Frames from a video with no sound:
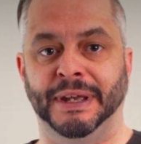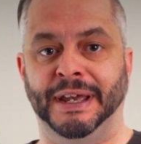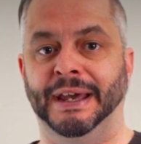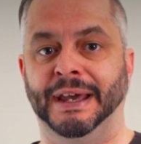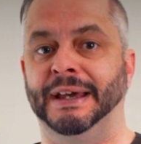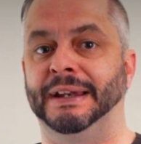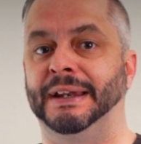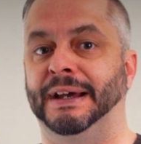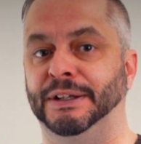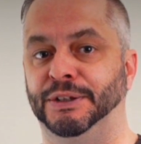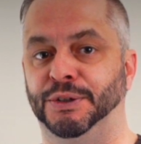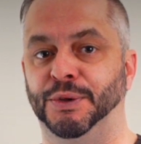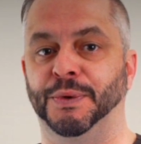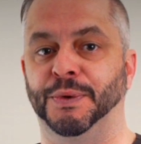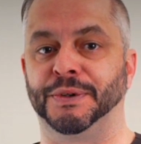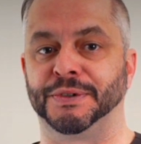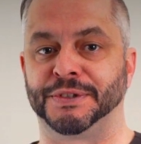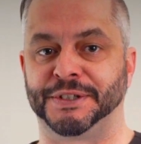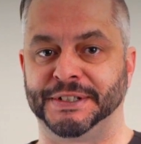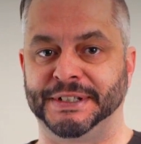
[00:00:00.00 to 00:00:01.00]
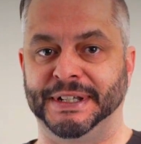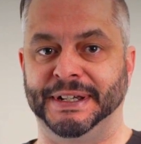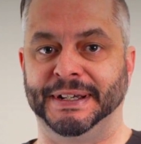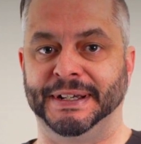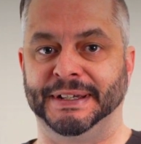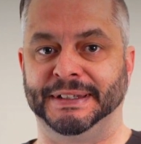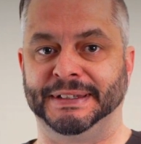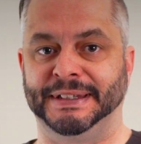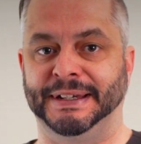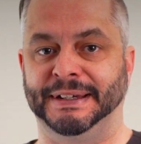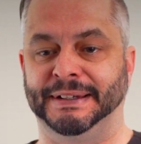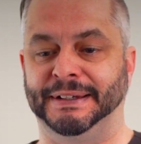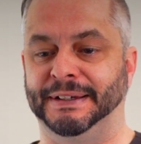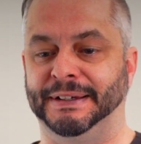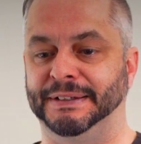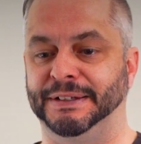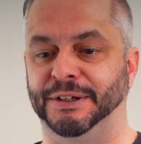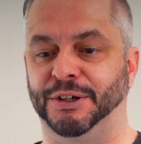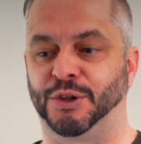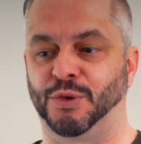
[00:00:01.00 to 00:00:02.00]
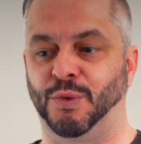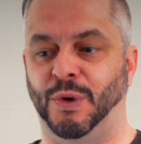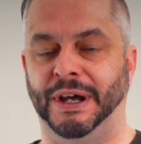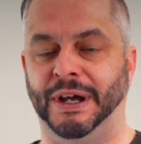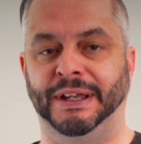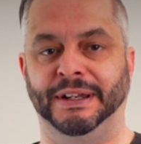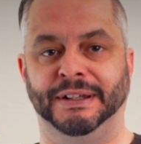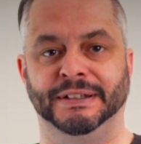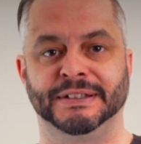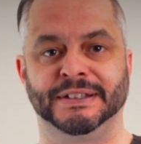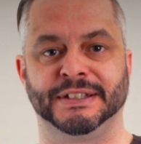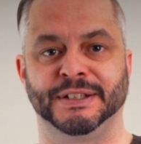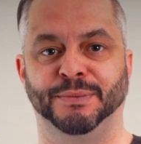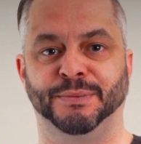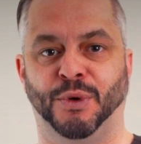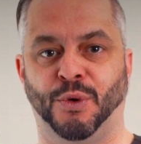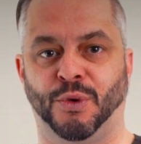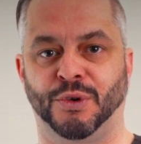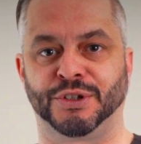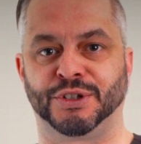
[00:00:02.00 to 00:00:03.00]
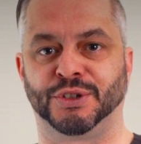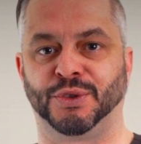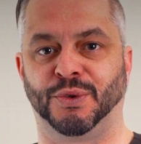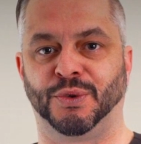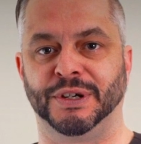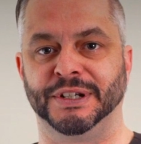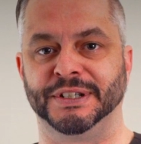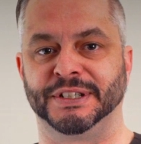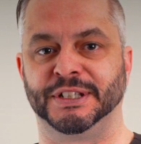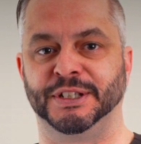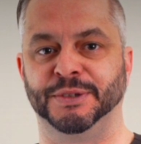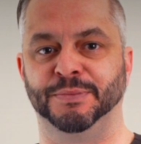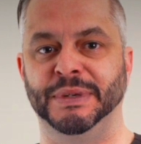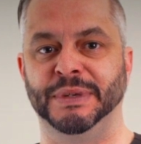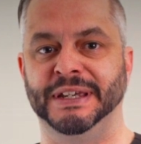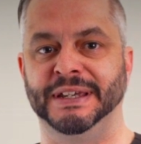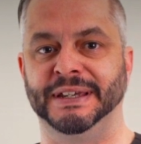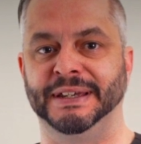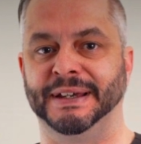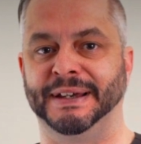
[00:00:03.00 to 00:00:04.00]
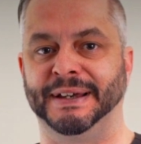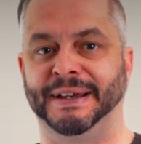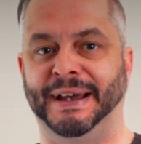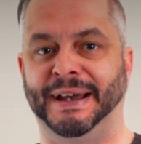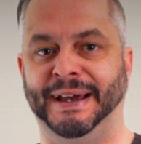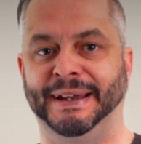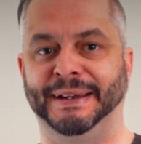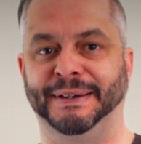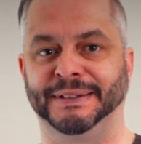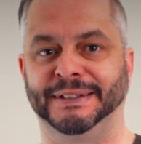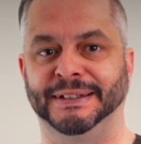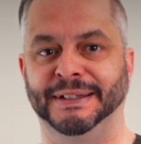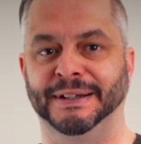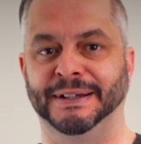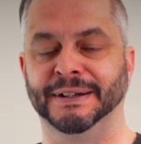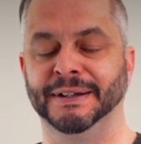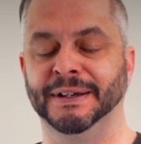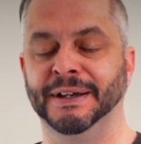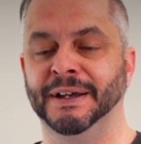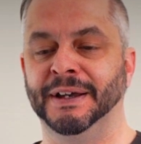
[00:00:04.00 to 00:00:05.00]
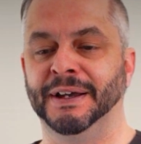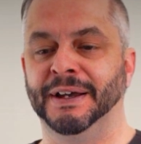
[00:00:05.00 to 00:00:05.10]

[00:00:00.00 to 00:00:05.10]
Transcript: and I do understand that uh, there are quite some horror stories to be uh, had out there,